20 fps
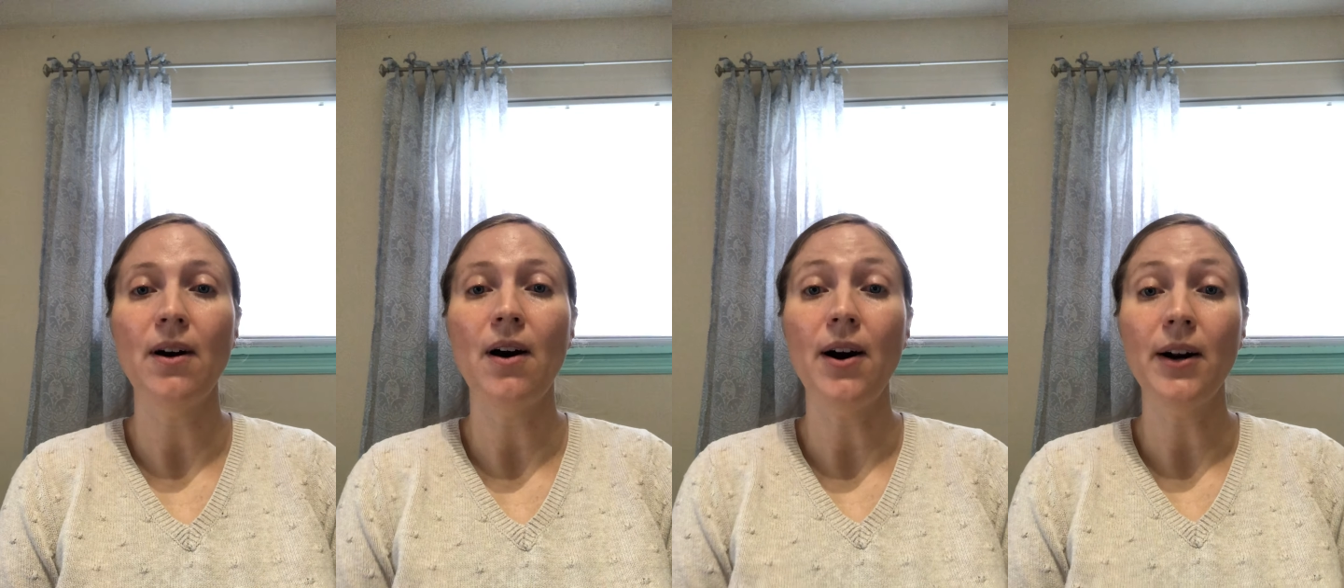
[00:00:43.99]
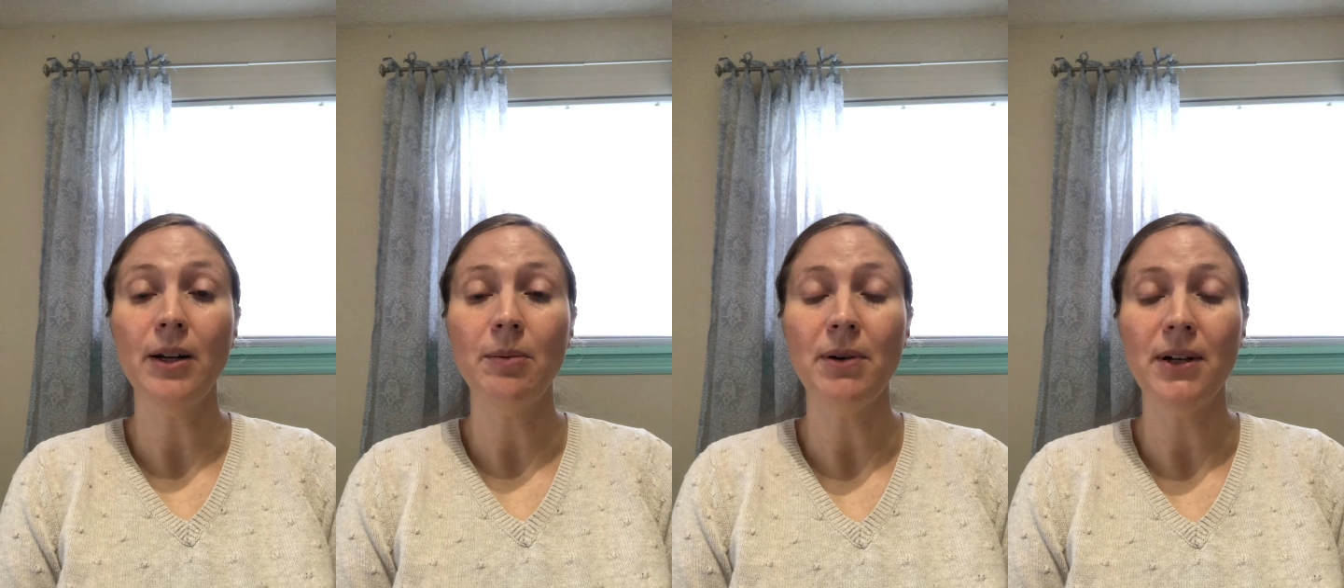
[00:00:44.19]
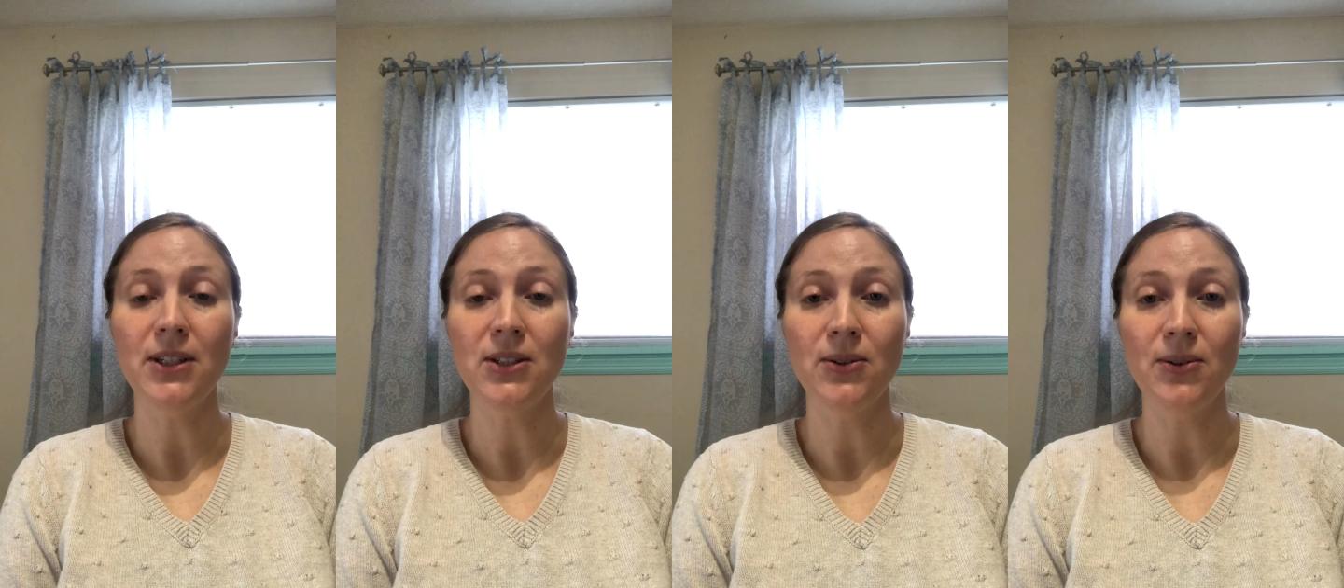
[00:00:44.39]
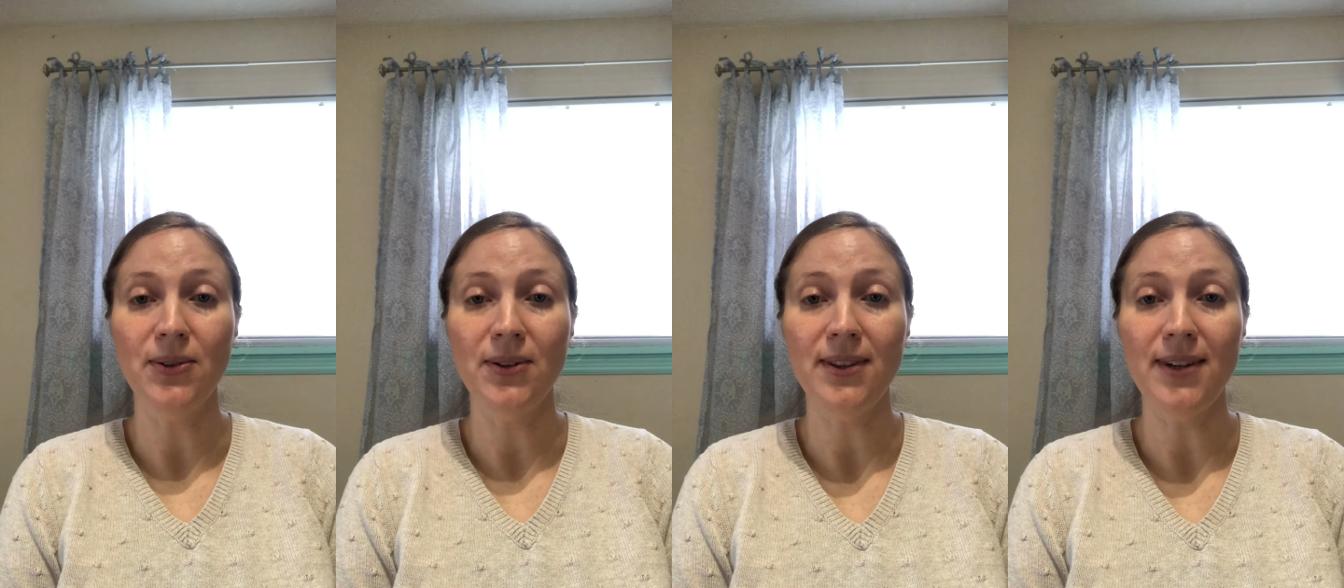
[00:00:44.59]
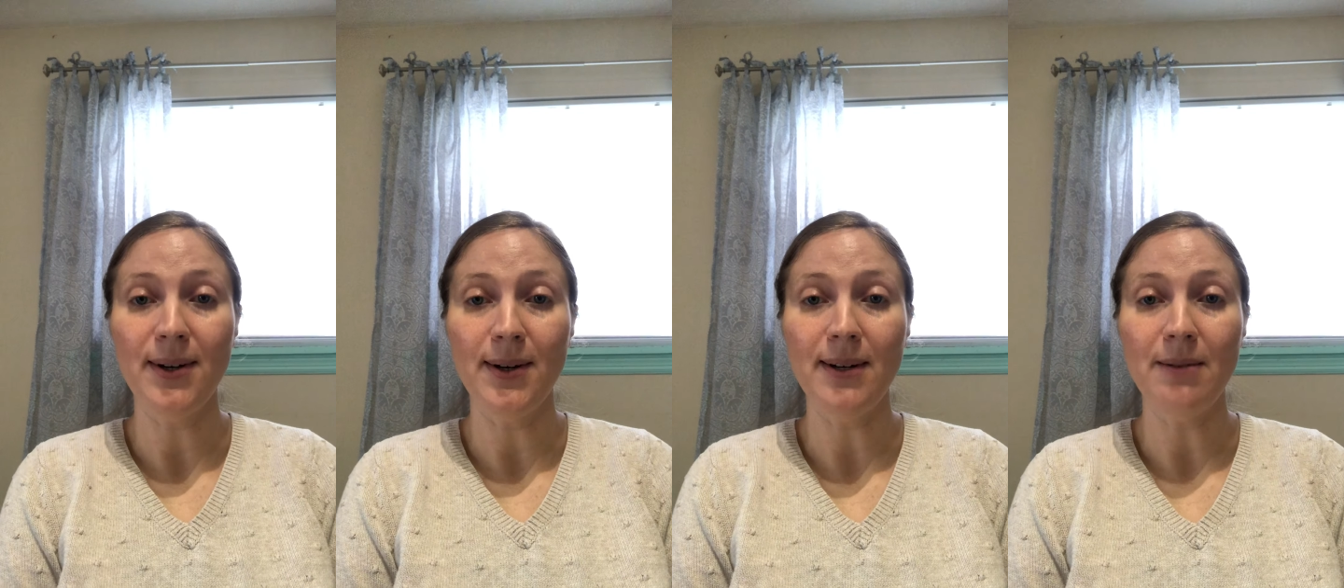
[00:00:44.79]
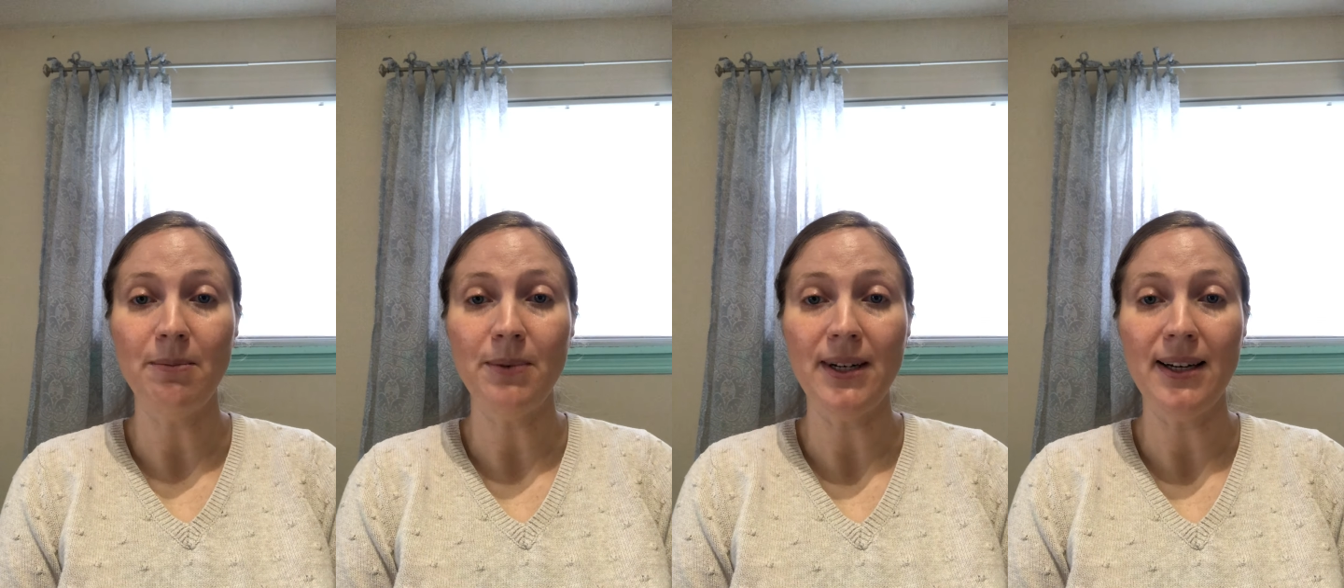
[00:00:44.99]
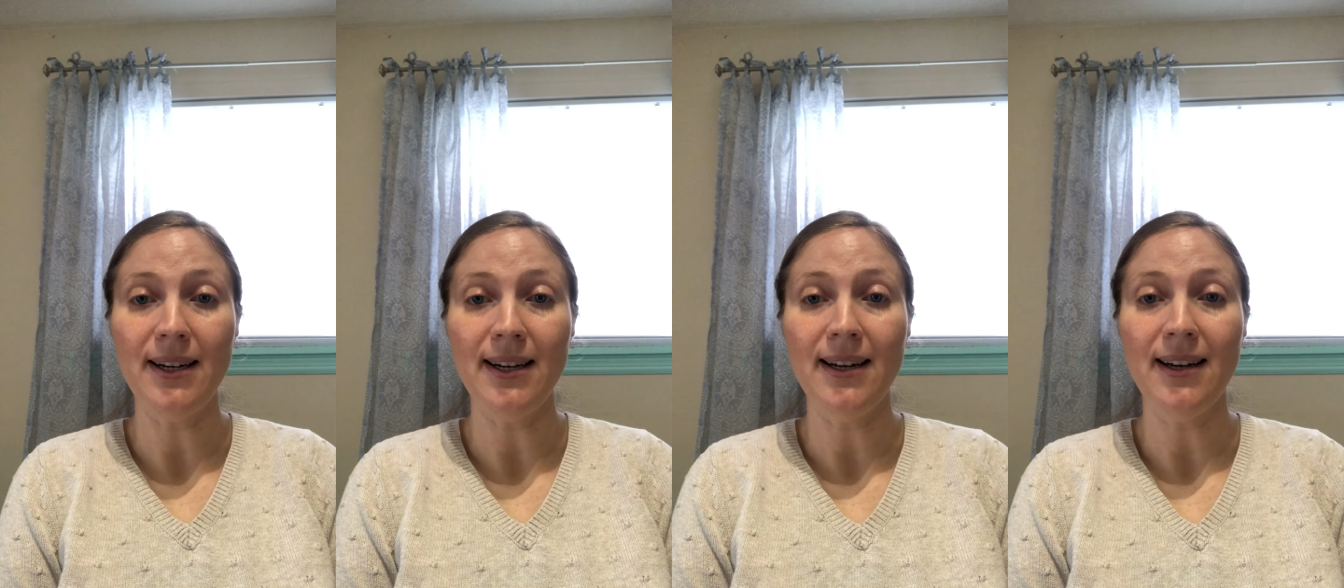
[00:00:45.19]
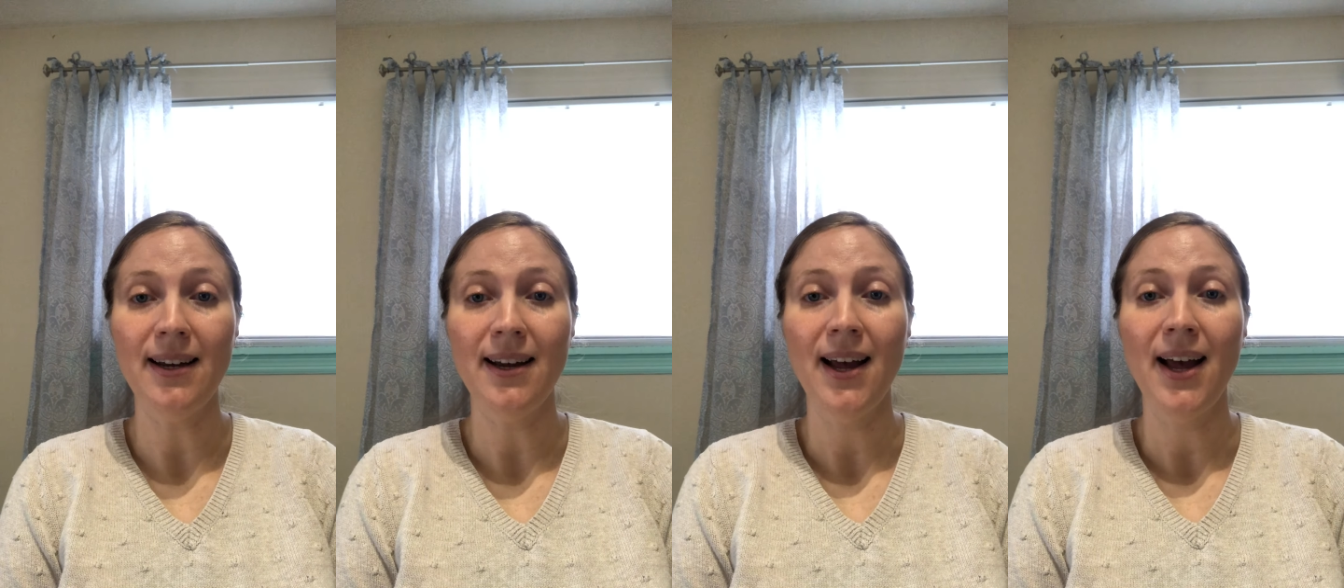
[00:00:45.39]
occupational
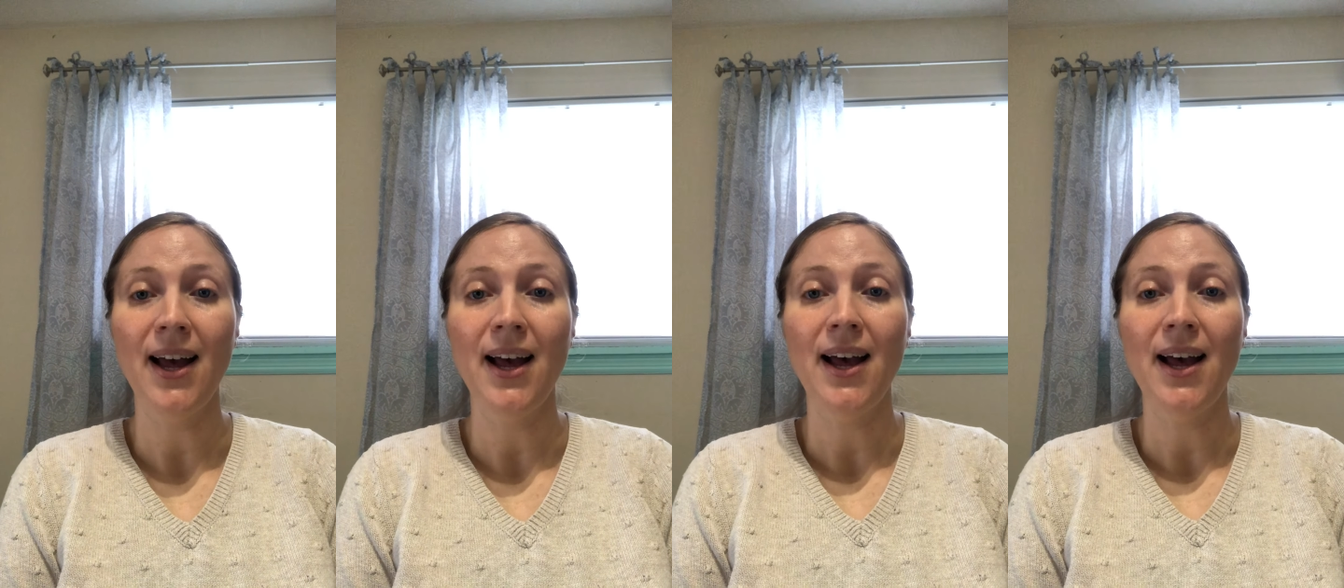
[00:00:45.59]
therapy,